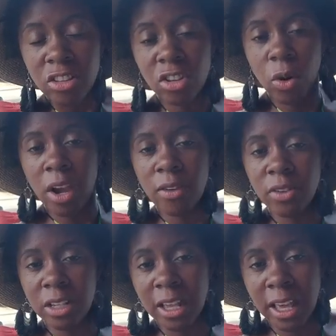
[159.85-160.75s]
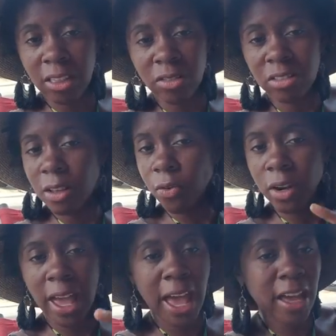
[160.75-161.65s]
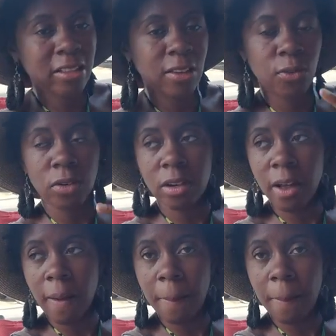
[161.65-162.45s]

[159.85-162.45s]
So every day there's different acts, different